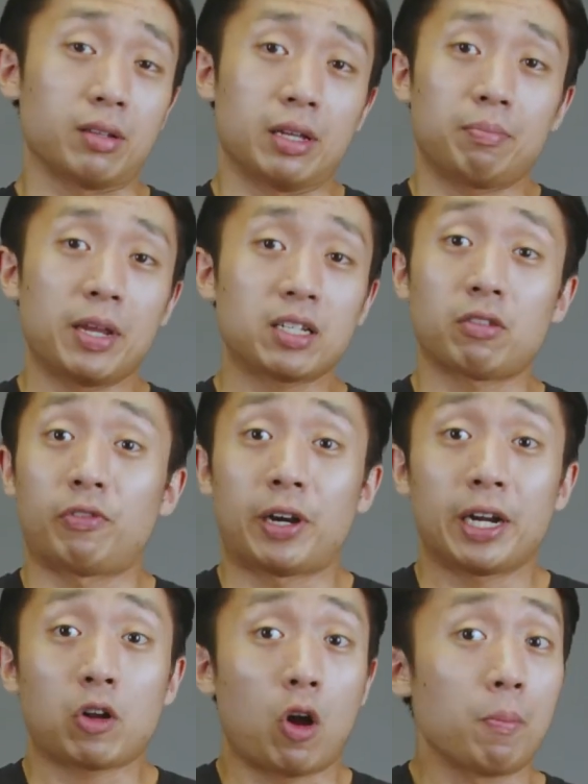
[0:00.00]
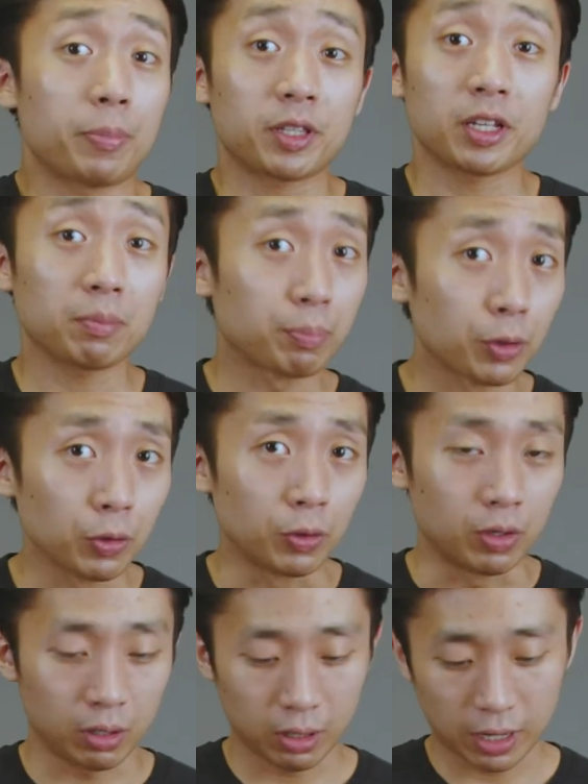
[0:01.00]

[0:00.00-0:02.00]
It makes a very competent brew.